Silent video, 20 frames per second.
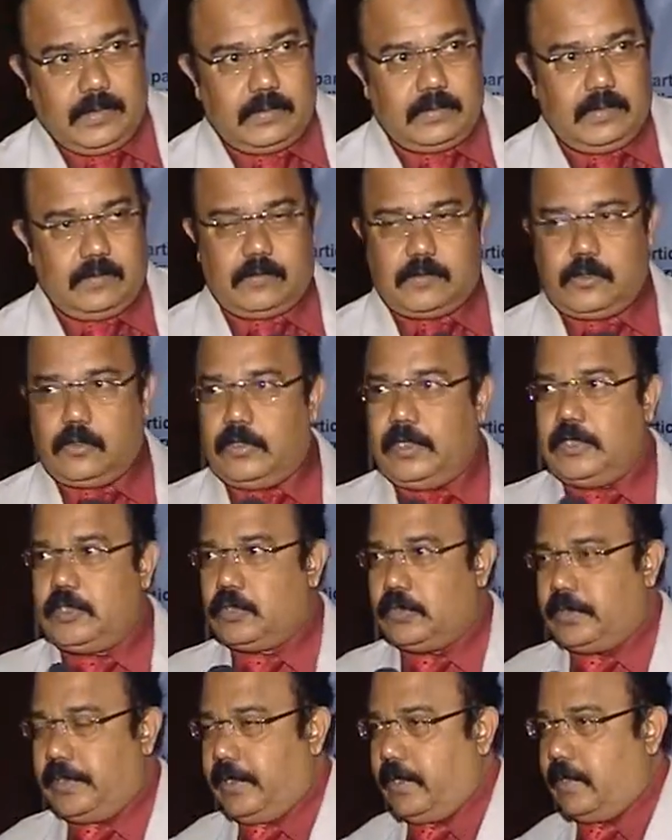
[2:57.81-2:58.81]
I think this
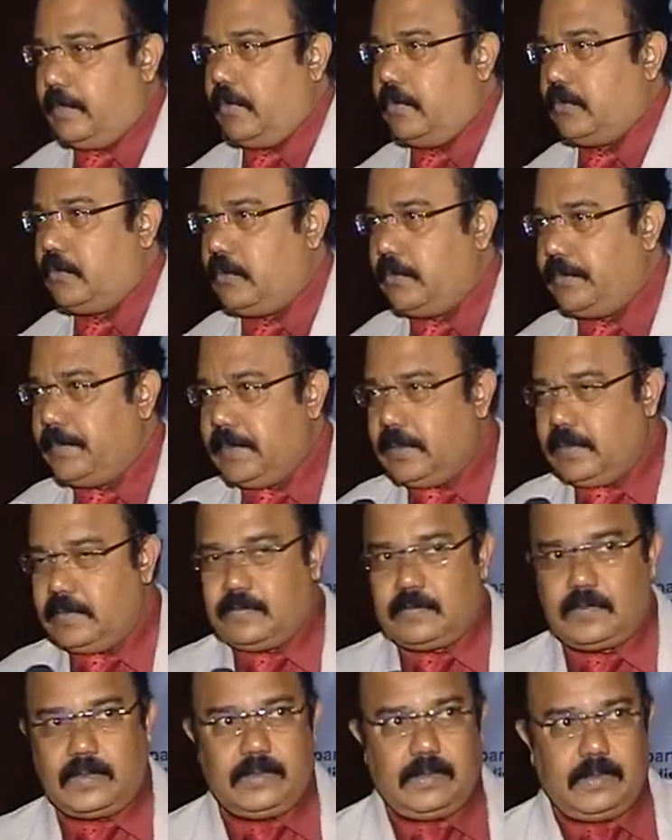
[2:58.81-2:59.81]
story should take about
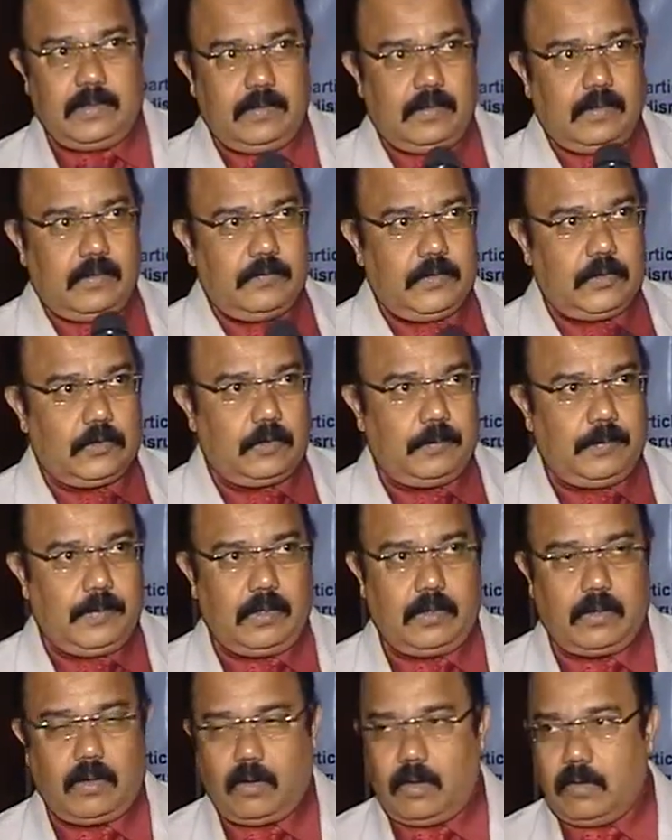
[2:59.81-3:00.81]
2 minutes, and then we
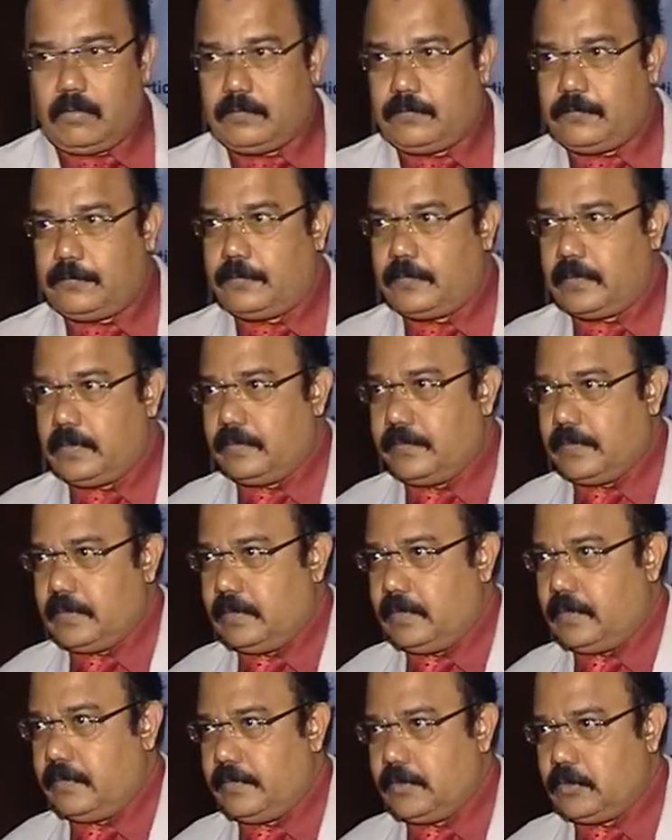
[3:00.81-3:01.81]
should be off
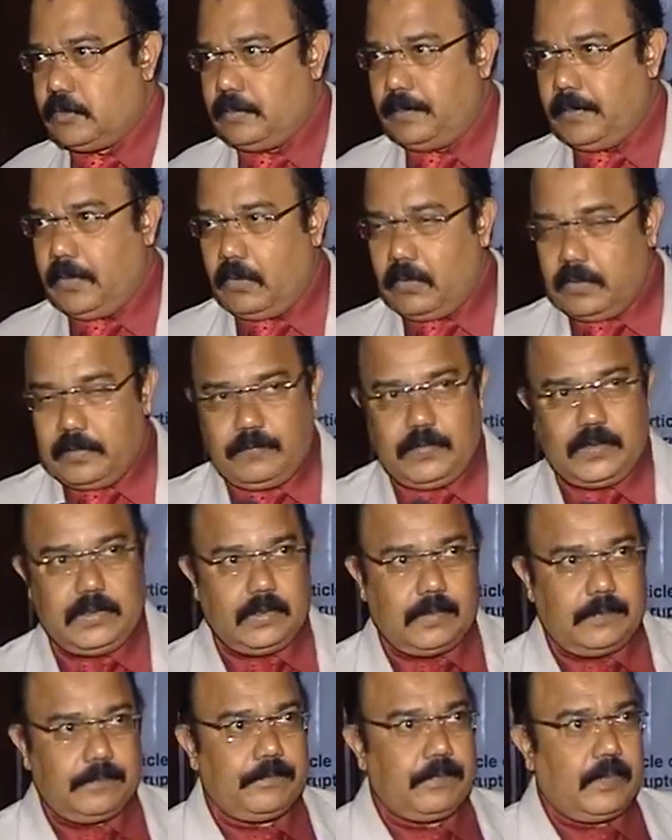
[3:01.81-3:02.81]
we should be
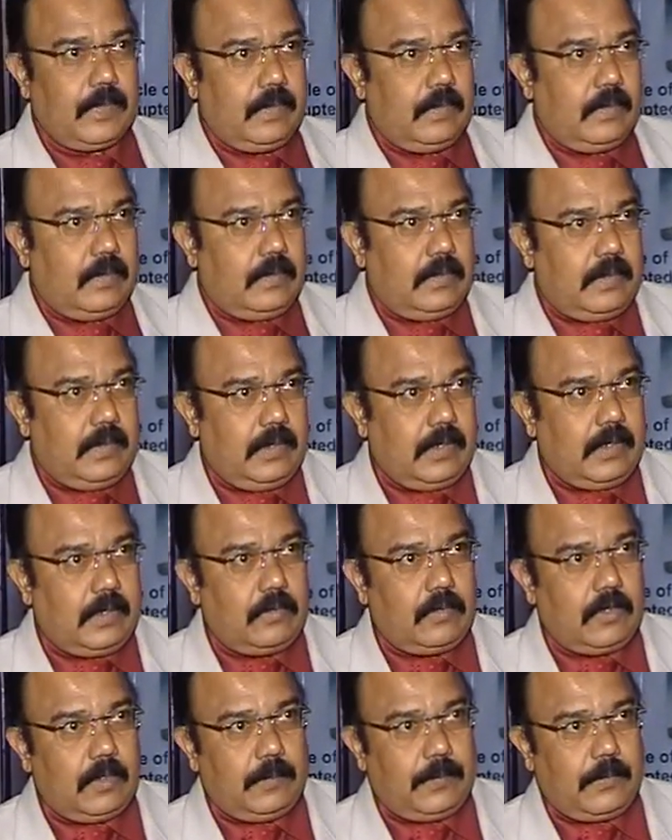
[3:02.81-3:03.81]
on with
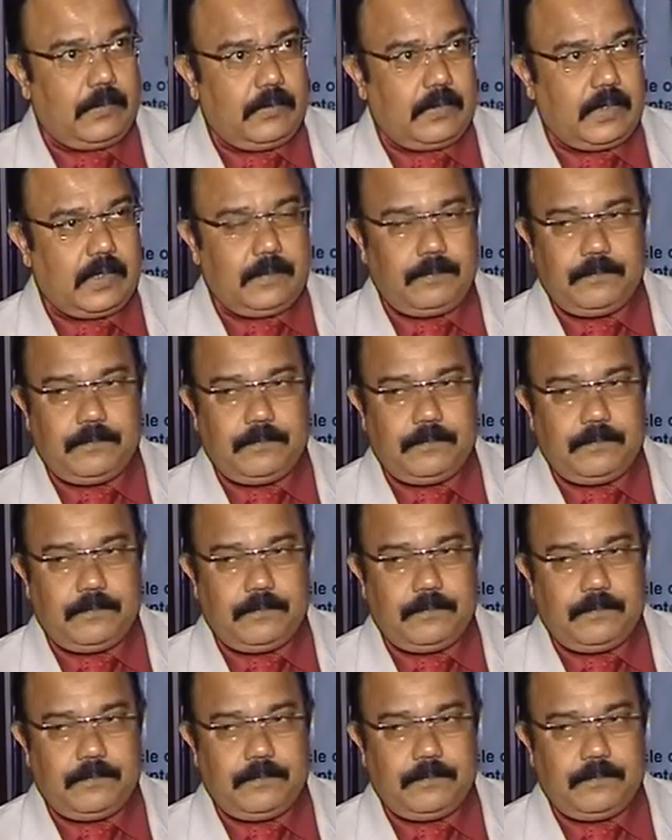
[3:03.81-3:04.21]
the inaugural